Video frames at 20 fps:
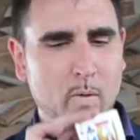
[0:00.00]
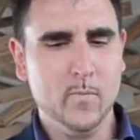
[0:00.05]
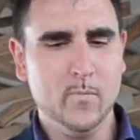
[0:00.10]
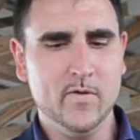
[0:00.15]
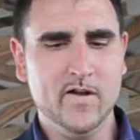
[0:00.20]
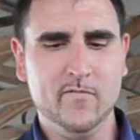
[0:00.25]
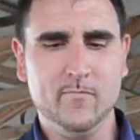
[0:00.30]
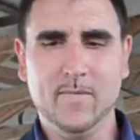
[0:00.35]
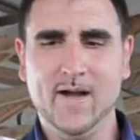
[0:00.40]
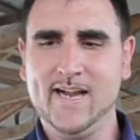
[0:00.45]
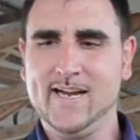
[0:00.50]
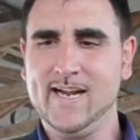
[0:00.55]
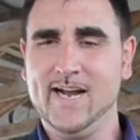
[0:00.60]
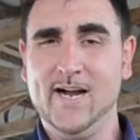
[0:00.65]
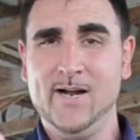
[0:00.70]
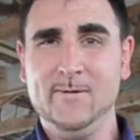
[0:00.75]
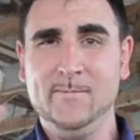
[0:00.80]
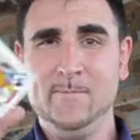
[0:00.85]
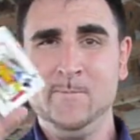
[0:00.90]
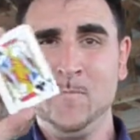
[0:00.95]
We have my
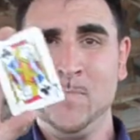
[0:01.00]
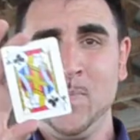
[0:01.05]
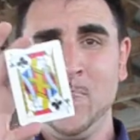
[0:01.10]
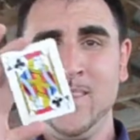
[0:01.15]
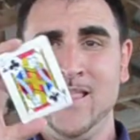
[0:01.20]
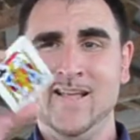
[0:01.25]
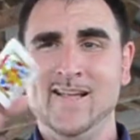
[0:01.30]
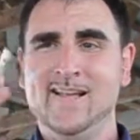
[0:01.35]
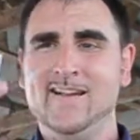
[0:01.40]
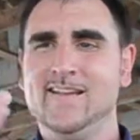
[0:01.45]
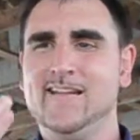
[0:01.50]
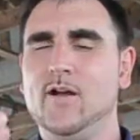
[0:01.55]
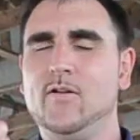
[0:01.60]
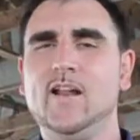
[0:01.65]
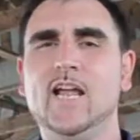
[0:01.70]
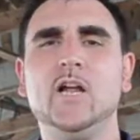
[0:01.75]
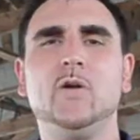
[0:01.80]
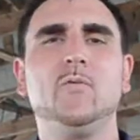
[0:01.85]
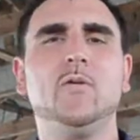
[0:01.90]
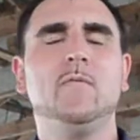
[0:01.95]
card. Now,
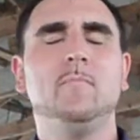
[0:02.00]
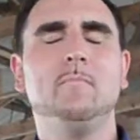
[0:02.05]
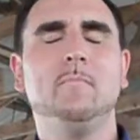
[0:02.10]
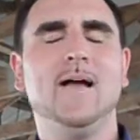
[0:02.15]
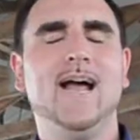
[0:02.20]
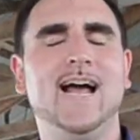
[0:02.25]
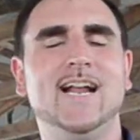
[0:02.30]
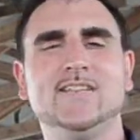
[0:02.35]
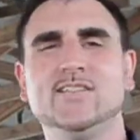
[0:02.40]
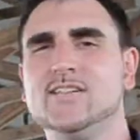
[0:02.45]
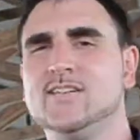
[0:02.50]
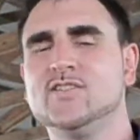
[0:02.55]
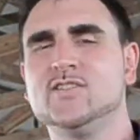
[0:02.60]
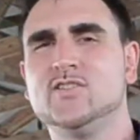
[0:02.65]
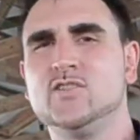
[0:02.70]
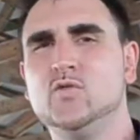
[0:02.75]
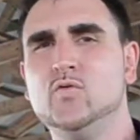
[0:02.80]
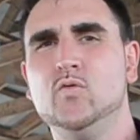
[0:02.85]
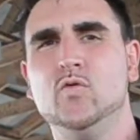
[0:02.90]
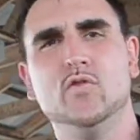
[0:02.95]
like with magic
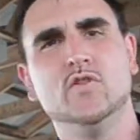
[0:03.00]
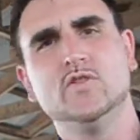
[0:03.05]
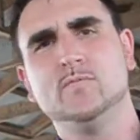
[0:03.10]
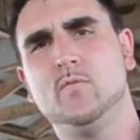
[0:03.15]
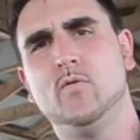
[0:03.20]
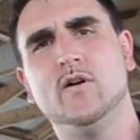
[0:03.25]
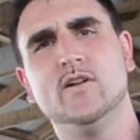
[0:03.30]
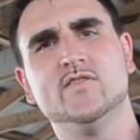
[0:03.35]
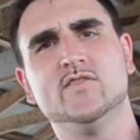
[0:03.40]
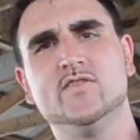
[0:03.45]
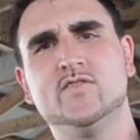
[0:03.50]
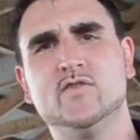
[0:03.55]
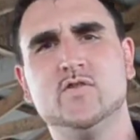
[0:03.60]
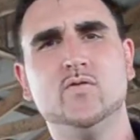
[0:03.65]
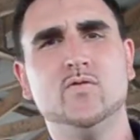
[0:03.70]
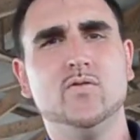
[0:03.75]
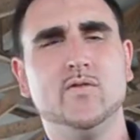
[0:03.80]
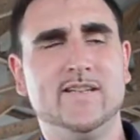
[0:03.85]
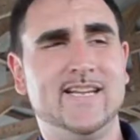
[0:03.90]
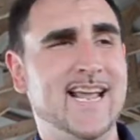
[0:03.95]
school, sports
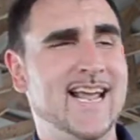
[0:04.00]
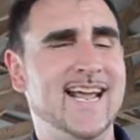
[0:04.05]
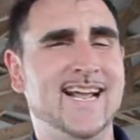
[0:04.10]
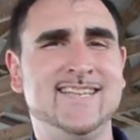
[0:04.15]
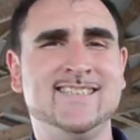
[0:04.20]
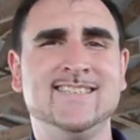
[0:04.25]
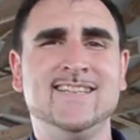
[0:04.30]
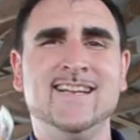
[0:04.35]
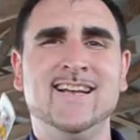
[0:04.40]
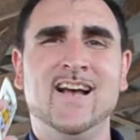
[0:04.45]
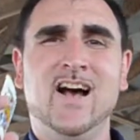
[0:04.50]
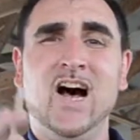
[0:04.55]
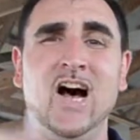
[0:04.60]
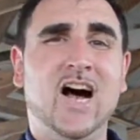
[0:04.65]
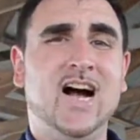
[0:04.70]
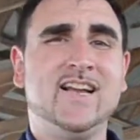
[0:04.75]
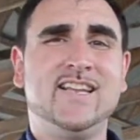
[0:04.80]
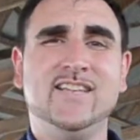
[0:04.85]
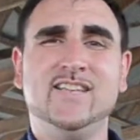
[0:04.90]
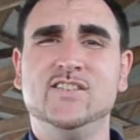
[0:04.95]
school, dance,
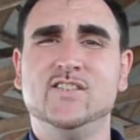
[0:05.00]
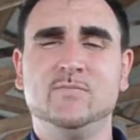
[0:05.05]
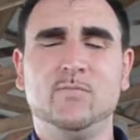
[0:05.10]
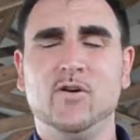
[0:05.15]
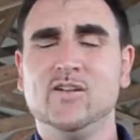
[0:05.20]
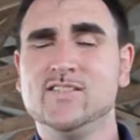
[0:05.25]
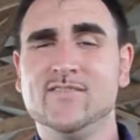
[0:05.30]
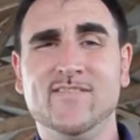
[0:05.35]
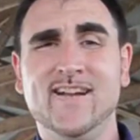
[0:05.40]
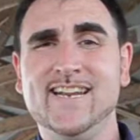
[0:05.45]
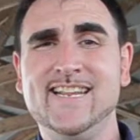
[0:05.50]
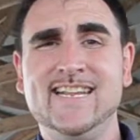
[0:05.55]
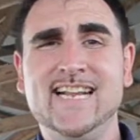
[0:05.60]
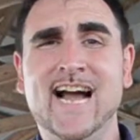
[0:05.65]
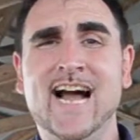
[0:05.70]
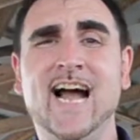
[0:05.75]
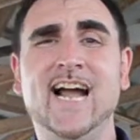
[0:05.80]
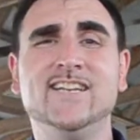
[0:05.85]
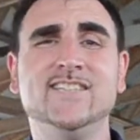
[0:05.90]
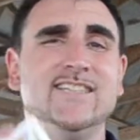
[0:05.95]
hockey, sports of any
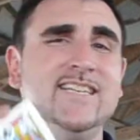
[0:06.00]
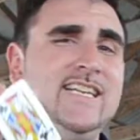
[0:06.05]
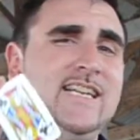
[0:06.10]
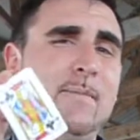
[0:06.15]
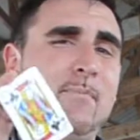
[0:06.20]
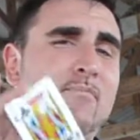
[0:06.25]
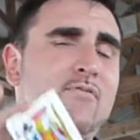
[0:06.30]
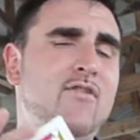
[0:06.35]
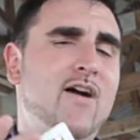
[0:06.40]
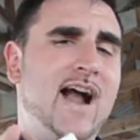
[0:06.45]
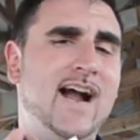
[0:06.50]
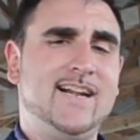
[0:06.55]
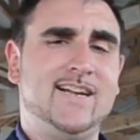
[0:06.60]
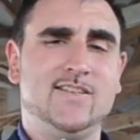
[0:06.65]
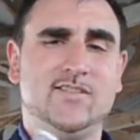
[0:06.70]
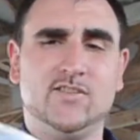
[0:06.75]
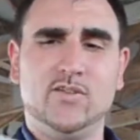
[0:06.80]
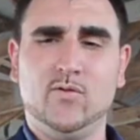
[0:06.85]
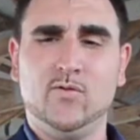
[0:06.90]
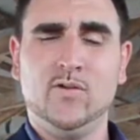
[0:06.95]
kind, you need to
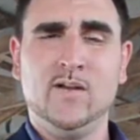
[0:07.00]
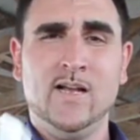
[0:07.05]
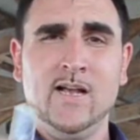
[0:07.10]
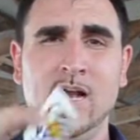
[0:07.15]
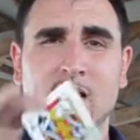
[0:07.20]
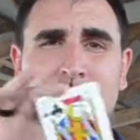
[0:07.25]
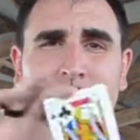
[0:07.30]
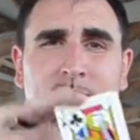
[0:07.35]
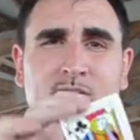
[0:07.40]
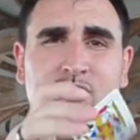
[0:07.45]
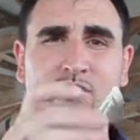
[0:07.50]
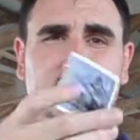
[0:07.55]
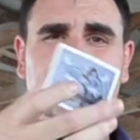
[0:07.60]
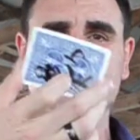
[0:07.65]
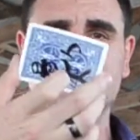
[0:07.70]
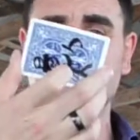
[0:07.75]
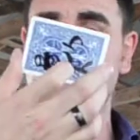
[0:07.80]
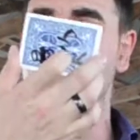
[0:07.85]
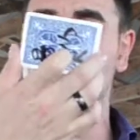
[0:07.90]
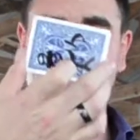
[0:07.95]
practice. So our
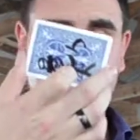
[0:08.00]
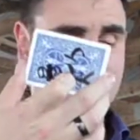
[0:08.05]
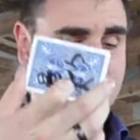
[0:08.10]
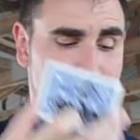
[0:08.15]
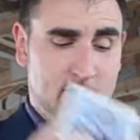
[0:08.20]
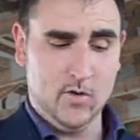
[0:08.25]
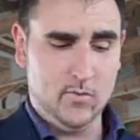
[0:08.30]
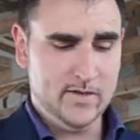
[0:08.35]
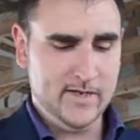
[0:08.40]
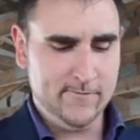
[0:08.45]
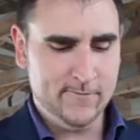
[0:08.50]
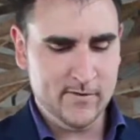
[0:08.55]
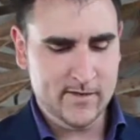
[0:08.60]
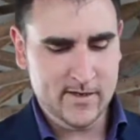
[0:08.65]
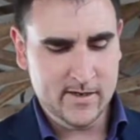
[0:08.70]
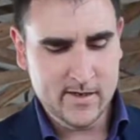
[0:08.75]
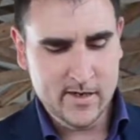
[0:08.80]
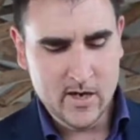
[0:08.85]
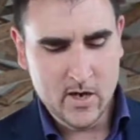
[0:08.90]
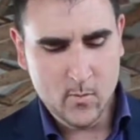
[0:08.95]
magician here is no different.
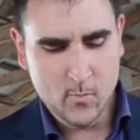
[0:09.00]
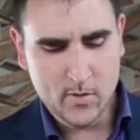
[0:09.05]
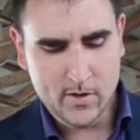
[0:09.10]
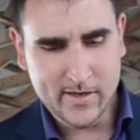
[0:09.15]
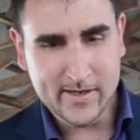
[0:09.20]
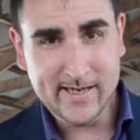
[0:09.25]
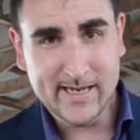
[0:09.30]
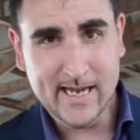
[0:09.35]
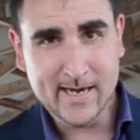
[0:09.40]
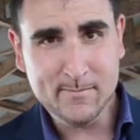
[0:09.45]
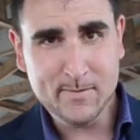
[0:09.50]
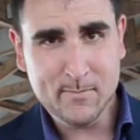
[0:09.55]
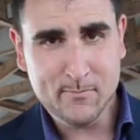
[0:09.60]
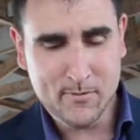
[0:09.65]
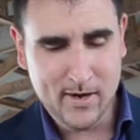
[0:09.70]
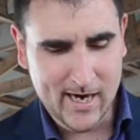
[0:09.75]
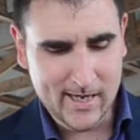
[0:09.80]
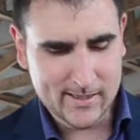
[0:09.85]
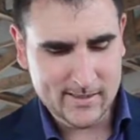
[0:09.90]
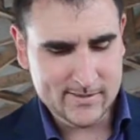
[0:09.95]
We're going to get him to
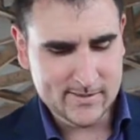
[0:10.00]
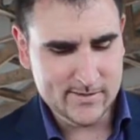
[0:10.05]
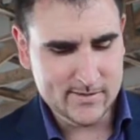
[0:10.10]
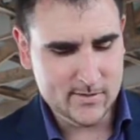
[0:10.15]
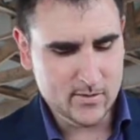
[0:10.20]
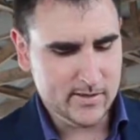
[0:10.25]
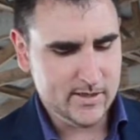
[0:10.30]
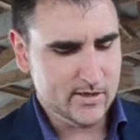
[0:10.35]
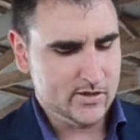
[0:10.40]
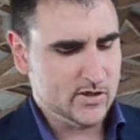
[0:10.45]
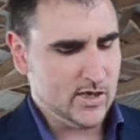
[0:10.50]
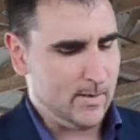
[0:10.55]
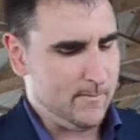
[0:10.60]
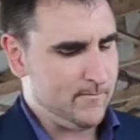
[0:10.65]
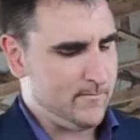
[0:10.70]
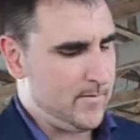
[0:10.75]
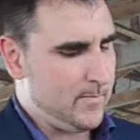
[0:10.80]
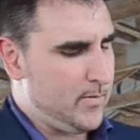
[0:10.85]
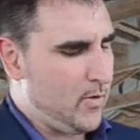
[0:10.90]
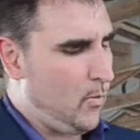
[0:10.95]
practice. He's going to
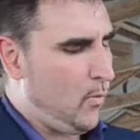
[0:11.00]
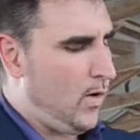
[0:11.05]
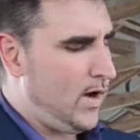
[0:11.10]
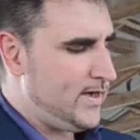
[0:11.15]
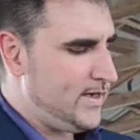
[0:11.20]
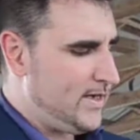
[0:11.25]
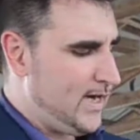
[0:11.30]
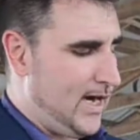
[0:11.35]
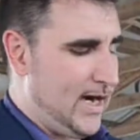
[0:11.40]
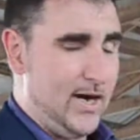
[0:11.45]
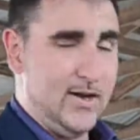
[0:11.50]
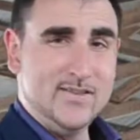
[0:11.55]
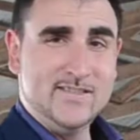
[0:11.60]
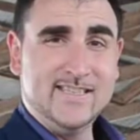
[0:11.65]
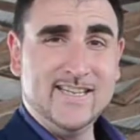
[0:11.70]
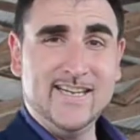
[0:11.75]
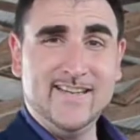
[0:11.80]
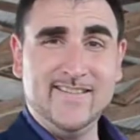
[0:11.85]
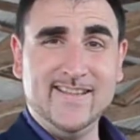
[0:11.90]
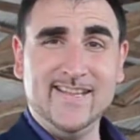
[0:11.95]
jump from the one card,
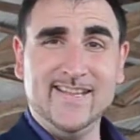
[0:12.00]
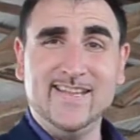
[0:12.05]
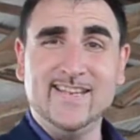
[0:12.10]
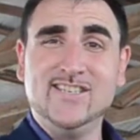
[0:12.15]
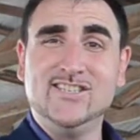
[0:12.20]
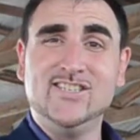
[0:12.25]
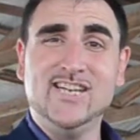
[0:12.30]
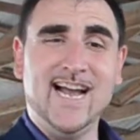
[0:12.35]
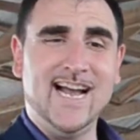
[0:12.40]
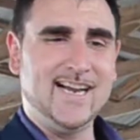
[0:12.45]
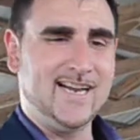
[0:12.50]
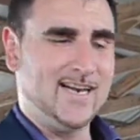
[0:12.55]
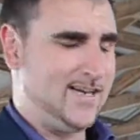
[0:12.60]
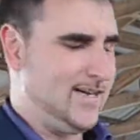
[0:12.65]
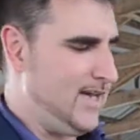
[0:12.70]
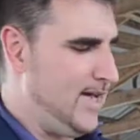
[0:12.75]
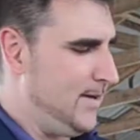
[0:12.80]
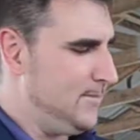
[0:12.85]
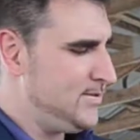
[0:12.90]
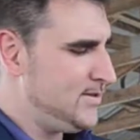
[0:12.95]
say the Jack of
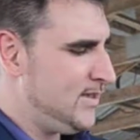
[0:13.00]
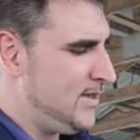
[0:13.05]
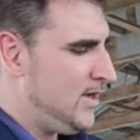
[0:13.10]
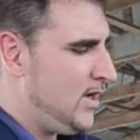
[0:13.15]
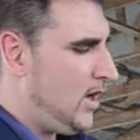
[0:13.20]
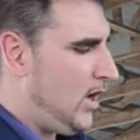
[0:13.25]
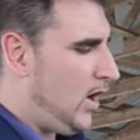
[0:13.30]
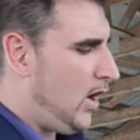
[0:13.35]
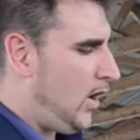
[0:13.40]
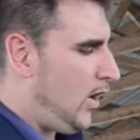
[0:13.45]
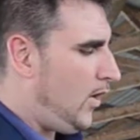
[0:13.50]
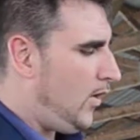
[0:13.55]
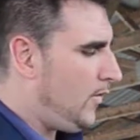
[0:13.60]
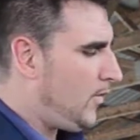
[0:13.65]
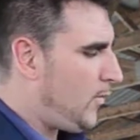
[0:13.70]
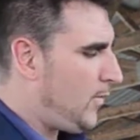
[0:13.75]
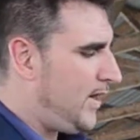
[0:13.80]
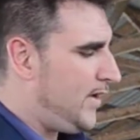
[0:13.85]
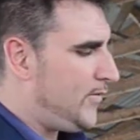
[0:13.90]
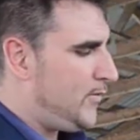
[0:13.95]
Clubs, all
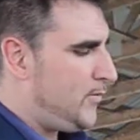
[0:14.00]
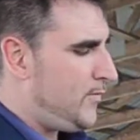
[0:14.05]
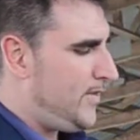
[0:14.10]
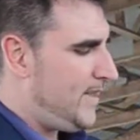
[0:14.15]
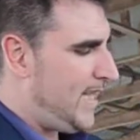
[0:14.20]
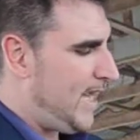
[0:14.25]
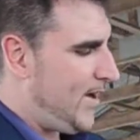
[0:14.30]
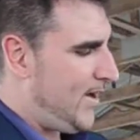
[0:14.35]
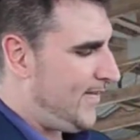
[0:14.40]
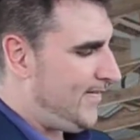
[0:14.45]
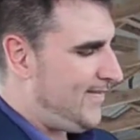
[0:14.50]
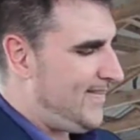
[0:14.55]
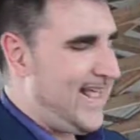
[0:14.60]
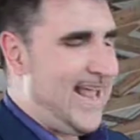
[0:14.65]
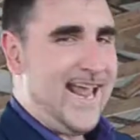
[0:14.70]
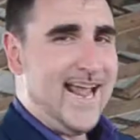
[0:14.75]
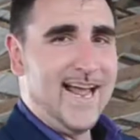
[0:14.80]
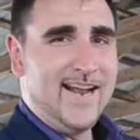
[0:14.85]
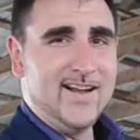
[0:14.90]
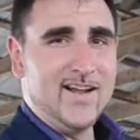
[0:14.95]
the way through the air and
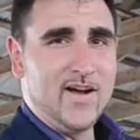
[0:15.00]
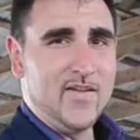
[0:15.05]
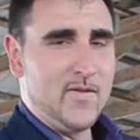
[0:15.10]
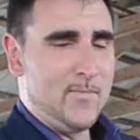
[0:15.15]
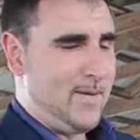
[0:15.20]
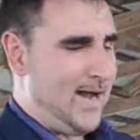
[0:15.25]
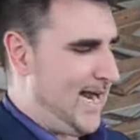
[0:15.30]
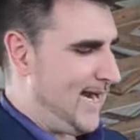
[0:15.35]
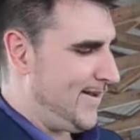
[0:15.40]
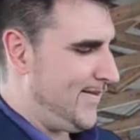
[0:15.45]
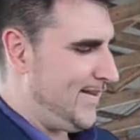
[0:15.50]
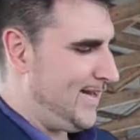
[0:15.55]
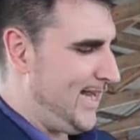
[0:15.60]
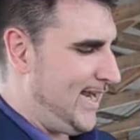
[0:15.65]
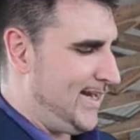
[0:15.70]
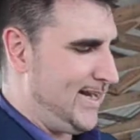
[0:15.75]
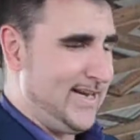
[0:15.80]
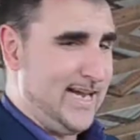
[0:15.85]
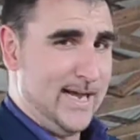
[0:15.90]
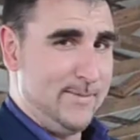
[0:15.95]
land on the back of the
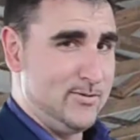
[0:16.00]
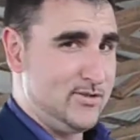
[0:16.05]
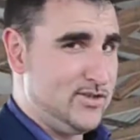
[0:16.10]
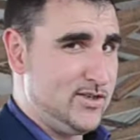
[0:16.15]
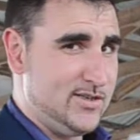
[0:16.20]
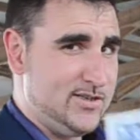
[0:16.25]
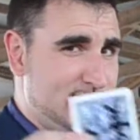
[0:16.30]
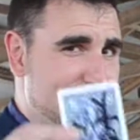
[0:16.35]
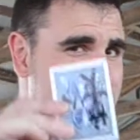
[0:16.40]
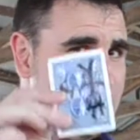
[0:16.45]
Nine of Diamonds. Just a